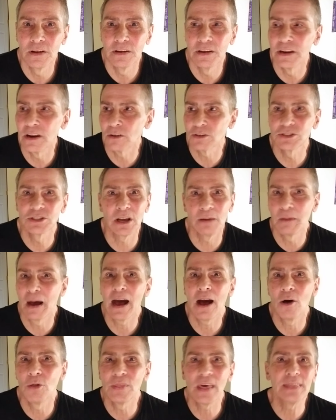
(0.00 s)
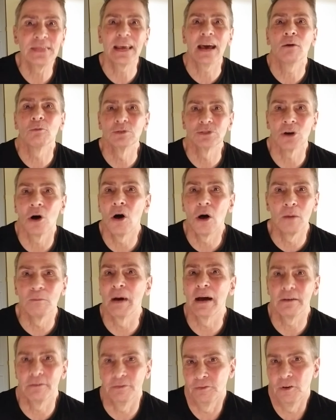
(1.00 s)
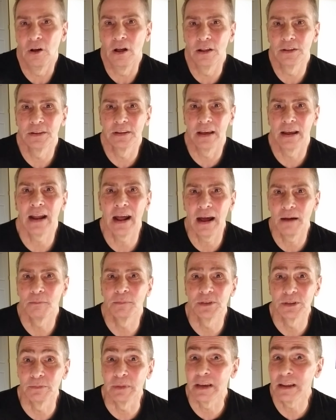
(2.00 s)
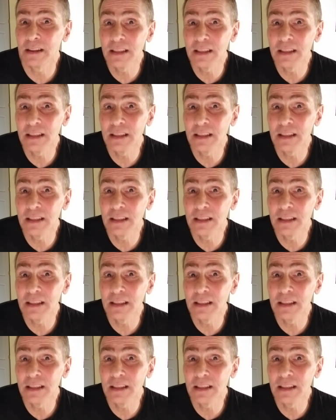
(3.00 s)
you know, somehow that was all my fault that happened to me.